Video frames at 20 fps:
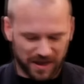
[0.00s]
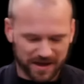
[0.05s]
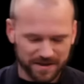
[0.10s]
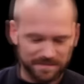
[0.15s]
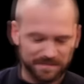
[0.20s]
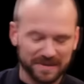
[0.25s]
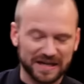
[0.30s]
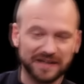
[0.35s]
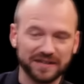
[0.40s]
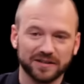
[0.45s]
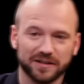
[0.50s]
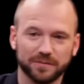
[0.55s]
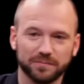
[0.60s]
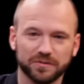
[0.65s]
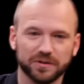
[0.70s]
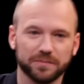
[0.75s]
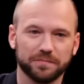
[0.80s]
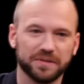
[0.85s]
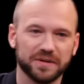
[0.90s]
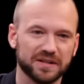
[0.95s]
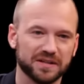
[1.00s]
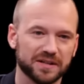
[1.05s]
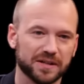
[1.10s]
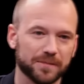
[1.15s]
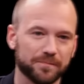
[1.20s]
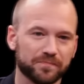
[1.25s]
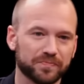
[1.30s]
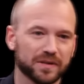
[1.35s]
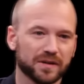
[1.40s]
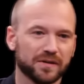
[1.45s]
In my humble
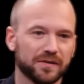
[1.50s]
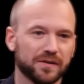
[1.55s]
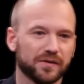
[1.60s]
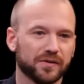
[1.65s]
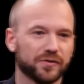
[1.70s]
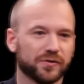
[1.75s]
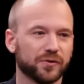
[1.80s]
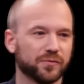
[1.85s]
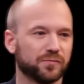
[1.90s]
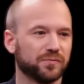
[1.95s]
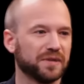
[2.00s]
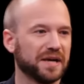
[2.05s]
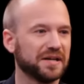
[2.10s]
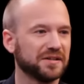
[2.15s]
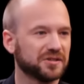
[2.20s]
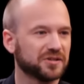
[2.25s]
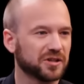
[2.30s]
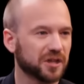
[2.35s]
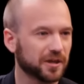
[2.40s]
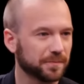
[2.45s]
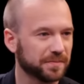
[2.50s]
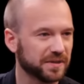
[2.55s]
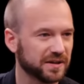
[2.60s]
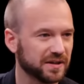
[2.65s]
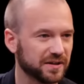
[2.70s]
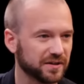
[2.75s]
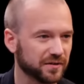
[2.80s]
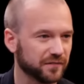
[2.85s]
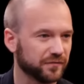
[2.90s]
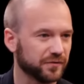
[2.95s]
opinion, the red carpet
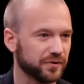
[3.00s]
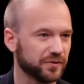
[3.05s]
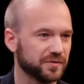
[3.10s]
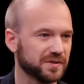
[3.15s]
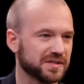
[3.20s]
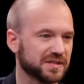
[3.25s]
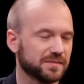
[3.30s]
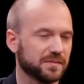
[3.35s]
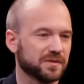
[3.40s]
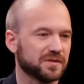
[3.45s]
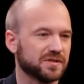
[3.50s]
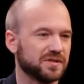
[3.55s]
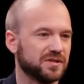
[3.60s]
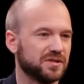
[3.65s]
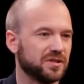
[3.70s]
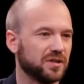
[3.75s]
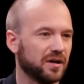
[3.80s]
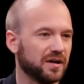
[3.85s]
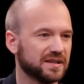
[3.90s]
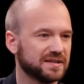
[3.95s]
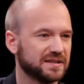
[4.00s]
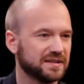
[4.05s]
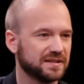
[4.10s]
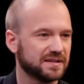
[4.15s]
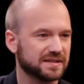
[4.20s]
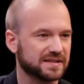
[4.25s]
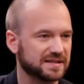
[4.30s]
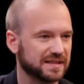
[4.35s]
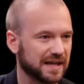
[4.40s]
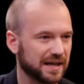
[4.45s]
interview, it's the most daunting
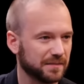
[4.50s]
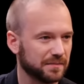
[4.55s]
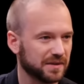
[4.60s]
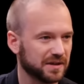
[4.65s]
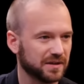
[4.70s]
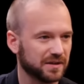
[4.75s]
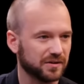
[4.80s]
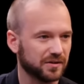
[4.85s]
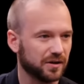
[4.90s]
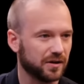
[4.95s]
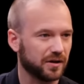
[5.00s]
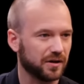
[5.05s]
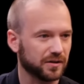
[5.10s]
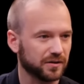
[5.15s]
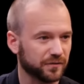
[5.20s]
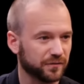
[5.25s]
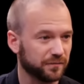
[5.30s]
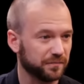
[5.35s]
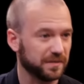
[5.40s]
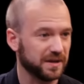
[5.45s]
assignment in all of